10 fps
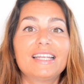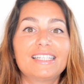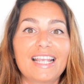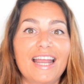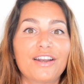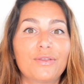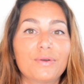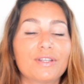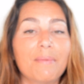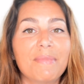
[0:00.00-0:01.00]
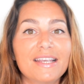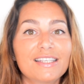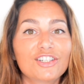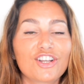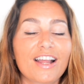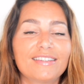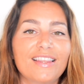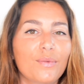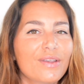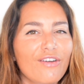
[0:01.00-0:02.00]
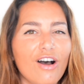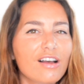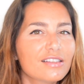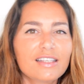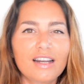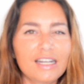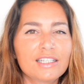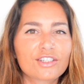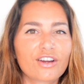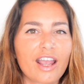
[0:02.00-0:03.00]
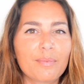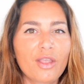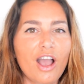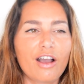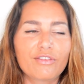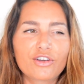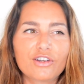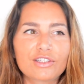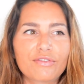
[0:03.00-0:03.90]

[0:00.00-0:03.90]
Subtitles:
to get those amazing shots that we've all seen on Instagram of the girls